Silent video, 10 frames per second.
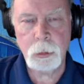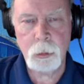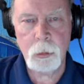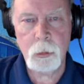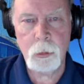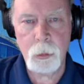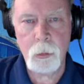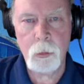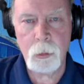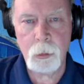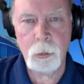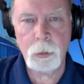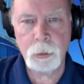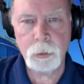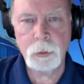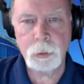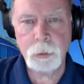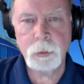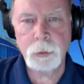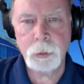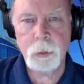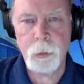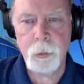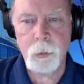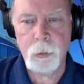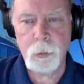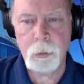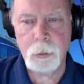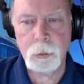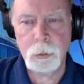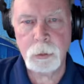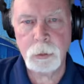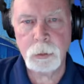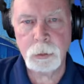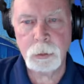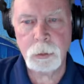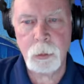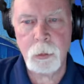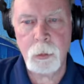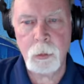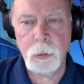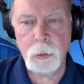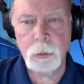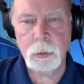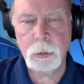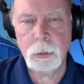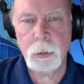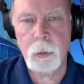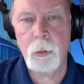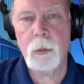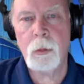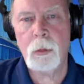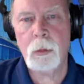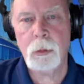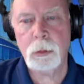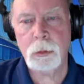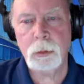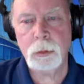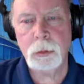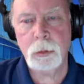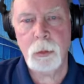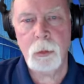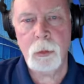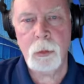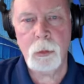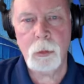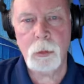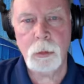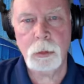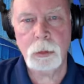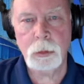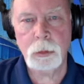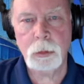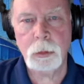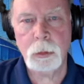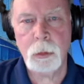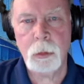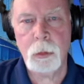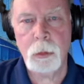(not speaking)